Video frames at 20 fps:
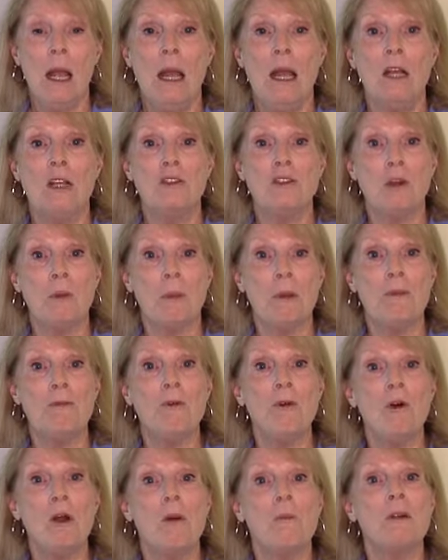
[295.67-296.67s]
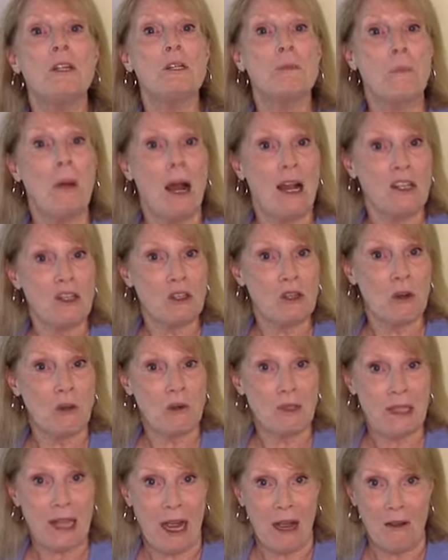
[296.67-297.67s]
So before a response
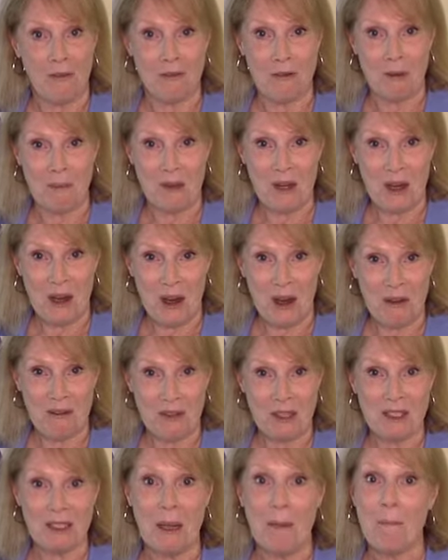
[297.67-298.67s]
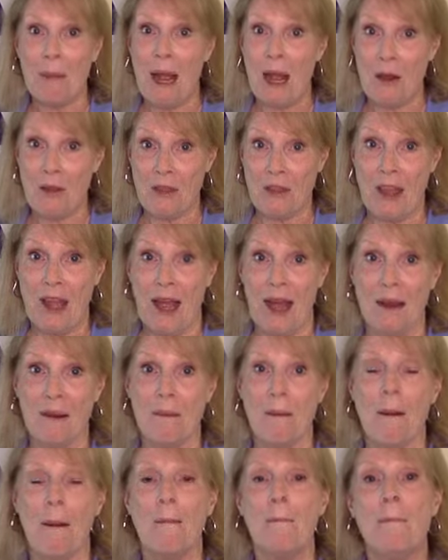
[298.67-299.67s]
goes out from the office about that,
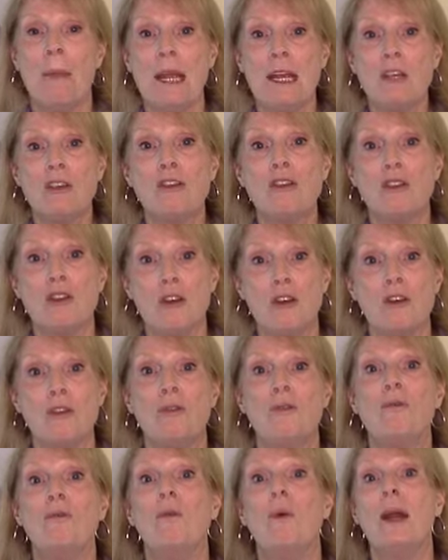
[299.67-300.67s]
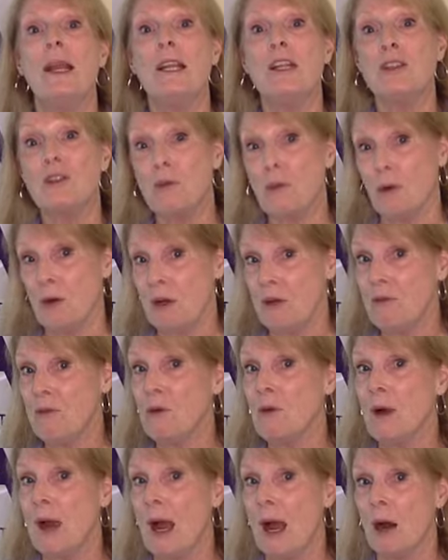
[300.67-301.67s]
make sure you've waited
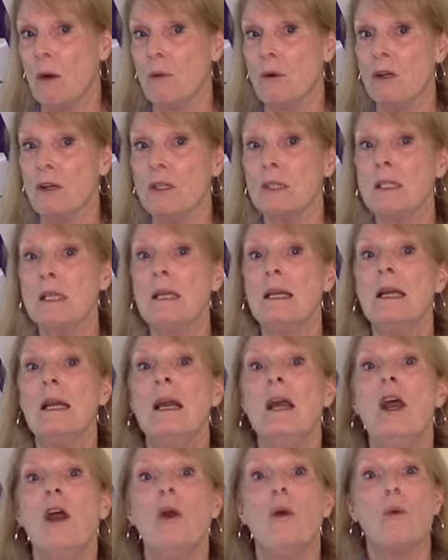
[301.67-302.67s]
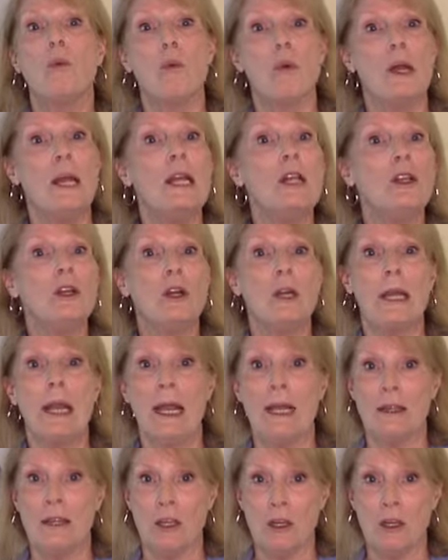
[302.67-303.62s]
24 hours, Relook at the